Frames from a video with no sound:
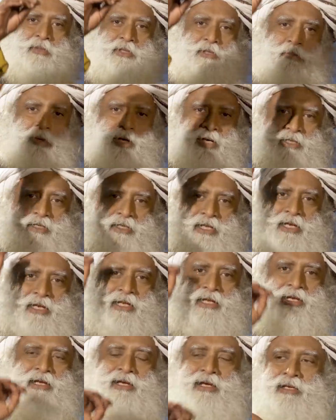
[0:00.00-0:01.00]
Ahmedabad,
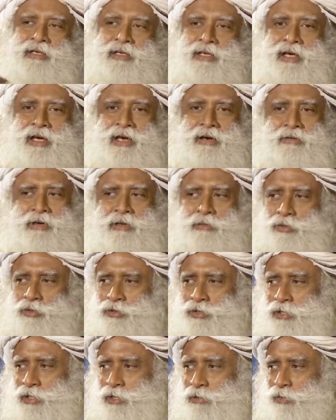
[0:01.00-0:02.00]
Delhi and uh, one more
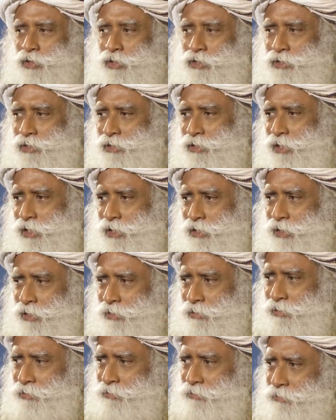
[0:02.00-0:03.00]
city, what,
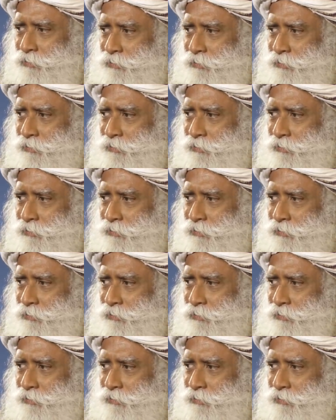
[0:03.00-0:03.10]
Lucknow?